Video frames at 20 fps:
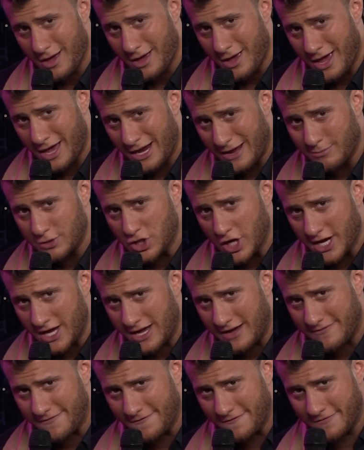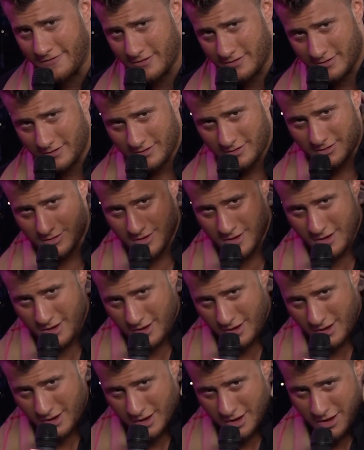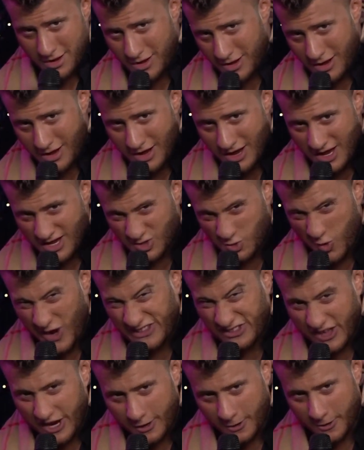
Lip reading: And MJF is right there.